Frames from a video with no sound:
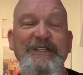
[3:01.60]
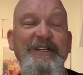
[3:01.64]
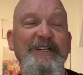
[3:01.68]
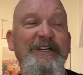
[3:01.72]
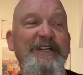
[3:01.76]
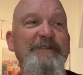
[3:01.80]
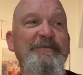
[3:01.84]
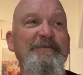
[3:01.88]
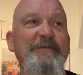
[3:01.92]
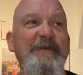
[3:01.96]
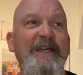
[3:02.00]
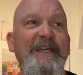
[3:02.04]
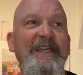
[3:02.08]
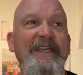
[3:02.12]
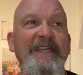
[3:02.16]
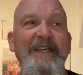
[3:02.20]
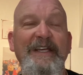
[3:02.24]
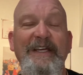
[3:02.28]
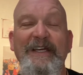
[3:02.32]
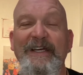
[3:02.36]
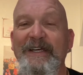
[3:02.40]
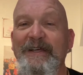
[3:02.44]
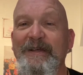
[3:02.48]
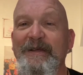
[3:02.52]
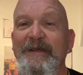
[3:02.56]
on my
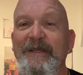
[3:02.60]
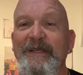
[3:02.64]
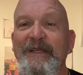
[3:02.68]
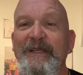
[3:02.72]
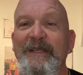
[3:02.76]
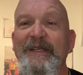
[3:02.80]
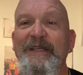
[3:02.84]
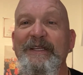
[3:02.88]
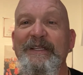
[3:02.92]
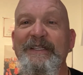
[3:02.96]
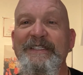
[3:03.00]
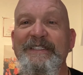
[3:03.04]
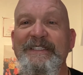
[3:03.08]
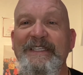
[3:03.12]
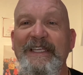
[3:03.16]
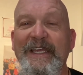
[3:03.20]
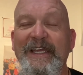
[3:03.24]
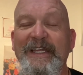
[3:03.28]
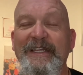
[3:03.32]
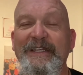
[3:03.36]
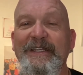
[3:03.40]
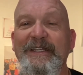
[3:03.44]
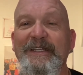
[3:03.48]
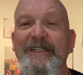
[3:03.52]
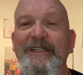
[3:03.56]
uh,
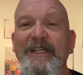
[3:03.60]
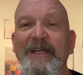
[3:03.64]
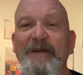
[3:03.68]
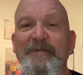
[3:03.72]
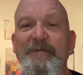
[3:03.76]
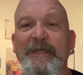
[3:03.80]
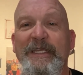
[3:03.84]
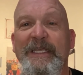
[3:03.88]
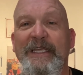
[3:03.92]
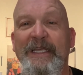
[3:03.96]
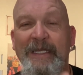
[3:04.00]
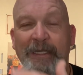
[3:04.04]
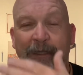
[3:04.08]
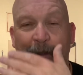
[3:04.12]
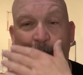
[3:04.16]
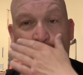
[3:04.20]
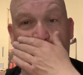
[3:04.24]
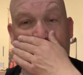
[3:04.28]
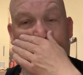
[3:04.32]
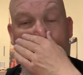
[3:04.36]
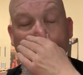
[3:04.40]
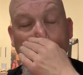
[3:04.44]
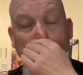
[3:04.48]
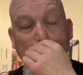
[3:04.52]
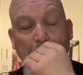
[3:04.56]
standing dummy,
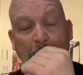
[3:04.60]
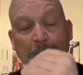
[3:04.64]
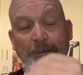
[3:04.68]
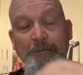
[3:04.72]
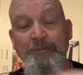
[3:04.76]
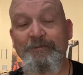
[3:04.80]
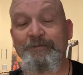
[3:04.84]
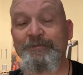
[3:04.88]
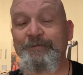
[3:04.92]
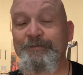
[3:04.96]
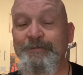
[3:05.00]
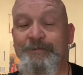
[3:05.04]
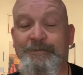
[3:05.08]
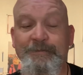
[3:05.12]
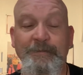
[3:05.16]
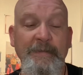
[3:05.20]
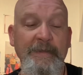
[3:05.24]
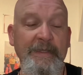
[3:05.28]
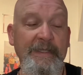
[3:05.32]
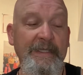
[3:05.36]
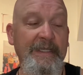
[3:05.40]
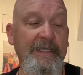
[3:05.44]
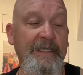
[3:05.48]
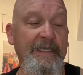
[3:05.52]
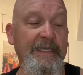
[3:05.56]
um,
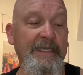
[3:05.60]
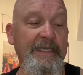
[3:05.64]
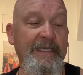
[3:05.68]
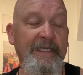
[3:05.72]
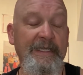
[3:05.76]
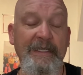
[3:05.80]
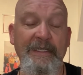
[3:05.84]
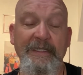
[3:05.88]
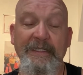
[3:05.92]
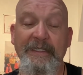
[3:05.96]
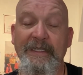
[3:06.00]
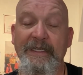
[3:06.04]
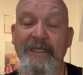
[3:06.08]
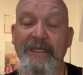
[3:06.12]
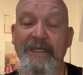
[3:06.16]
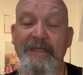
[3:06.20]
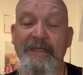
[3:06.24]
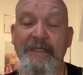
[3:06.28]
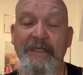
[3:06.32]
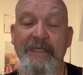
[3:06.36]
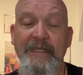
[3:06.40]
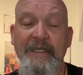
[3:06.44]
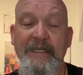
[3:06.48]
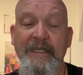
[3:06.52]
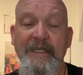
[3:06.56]
and uh,
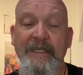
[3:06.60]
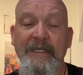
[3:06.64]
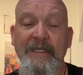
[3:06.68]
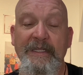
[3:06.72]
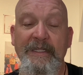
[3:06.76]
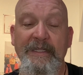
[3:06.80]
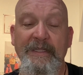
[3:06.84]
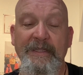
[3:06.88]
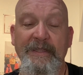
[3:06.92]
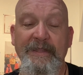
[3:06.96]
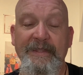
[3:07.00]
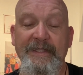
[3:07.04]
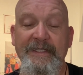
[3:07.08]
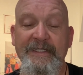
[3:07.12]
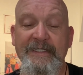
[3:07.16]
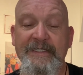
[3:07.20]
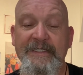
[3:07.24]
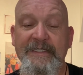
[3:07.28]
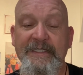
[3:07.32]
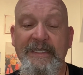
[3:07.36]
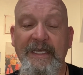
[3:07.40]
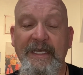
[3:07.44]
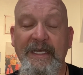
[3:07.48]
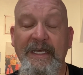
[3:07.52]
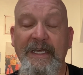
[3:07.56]

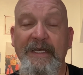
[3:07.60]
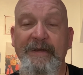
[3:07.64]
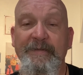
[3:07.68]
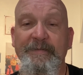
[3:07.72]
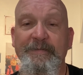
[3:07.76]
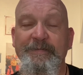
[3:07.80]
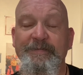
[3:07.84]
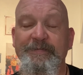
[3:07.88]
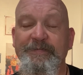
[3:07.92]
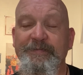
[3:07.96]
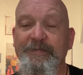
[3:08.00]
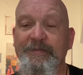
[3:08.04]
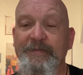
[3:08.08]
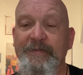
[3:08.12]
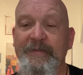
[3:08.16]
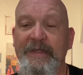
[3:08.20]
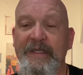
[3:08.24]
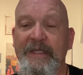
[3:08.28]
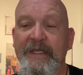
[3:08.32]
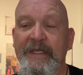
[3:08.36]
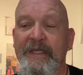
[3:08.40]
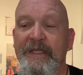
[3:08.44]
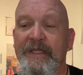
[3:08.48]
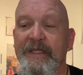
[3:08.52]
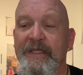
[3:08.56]
this uh,
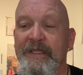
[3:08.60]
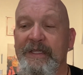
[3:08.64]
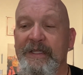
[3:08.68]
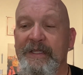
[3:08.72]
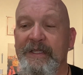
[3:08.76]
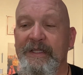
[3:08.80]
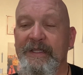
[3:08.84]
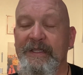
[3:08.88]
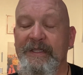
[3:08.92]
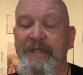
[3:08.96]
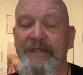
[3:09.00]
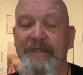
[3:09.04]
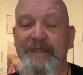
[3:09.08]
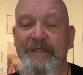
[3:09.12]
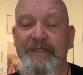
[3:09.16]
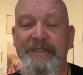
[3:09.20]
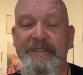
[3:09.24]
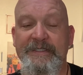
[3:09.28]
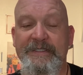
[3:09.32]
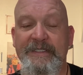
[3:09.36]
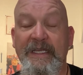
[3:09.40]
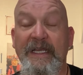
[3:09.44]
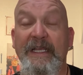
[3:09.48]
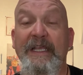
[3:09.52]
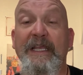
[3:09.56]

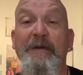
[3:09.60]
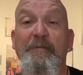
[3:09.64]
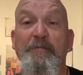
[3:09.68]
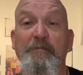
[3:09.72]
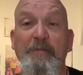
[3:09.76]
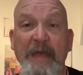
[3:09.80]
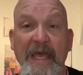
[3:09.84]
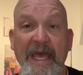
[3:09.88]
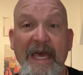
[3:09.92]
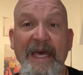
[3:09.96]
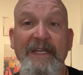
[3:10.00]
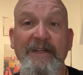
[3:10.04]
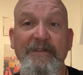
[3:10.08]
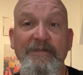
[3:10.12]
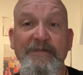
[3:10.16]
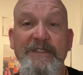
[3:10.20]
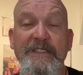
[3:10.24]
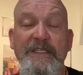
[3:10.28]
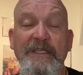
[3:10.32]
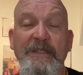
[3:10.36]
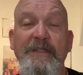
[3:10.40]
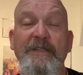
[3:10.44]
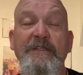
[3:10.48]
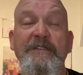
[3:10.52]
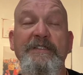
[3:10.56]
this uh, combatives.
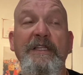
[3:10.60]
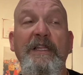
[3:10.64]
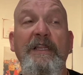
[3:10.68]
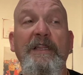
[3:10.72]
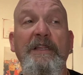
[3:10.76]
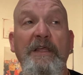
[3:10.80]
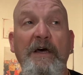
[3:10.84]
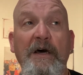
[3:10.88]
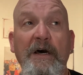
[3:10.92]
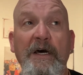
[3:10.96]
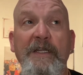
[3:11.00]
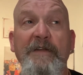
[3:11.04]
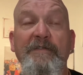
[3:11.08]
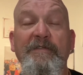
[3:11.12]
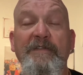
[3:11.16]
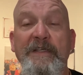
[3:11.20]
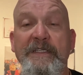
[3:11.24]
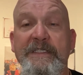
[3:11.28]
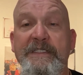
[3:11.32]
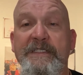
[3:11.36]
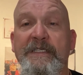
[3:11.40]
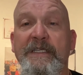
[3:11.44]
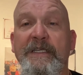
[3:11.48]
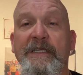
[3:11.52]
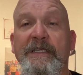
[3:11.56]
There's a lot of
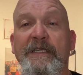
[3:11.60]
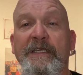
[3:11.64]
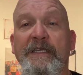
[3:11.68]
us